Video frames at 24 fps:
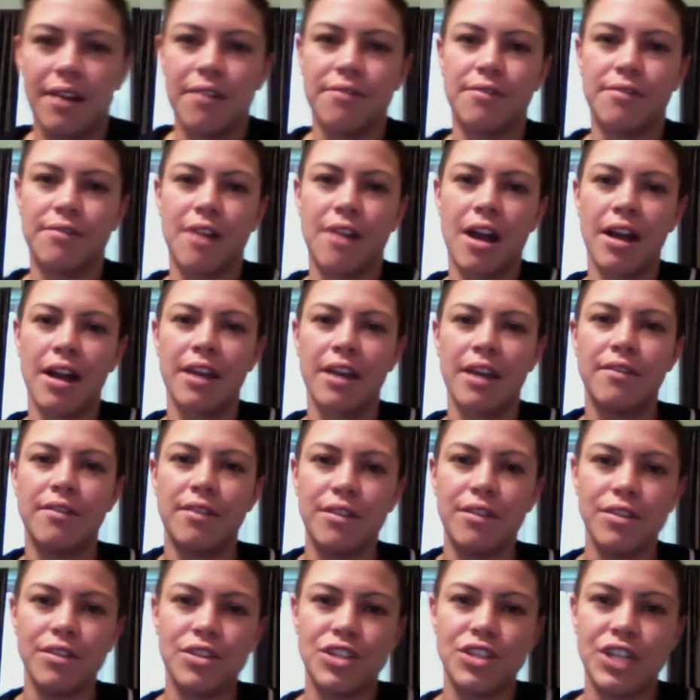rock and
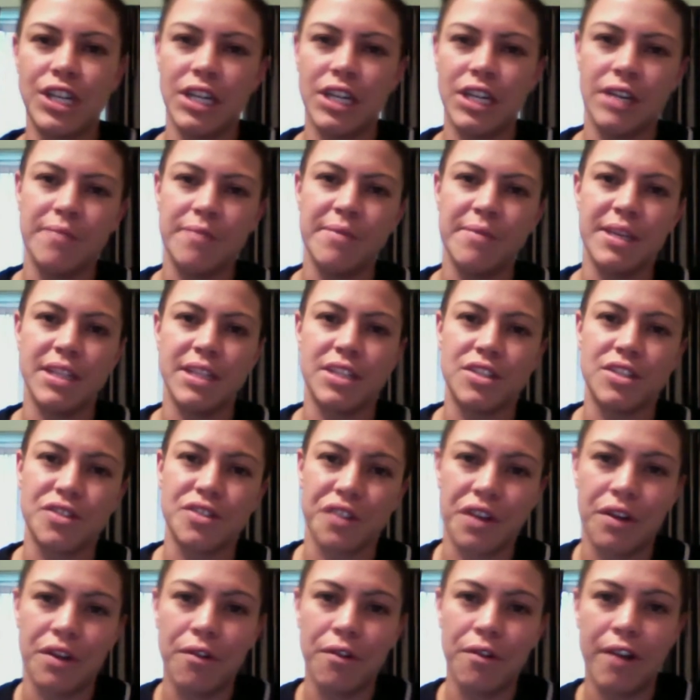roll chic meets
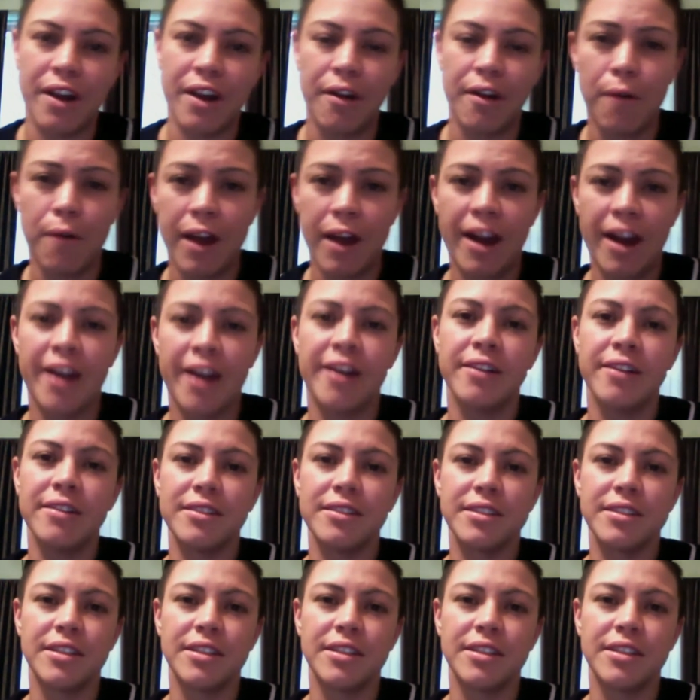streetwear, so